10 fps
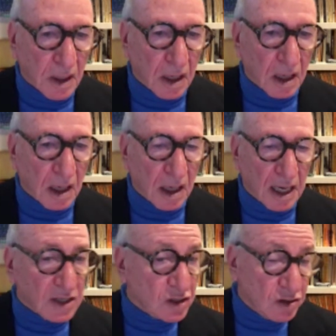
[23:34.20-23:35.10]

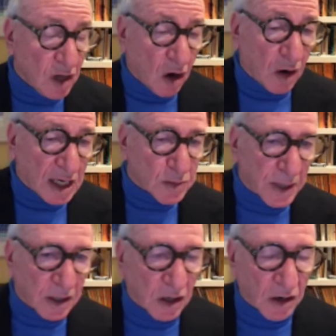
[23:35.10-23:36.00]
As you know, I
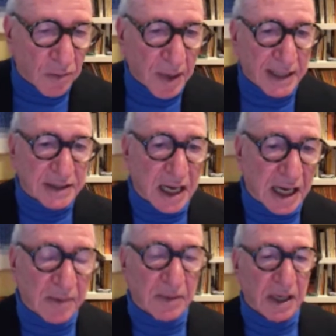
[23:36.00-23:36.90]
spend a lot of my
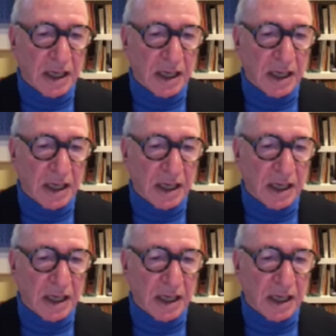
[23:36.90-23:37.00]
time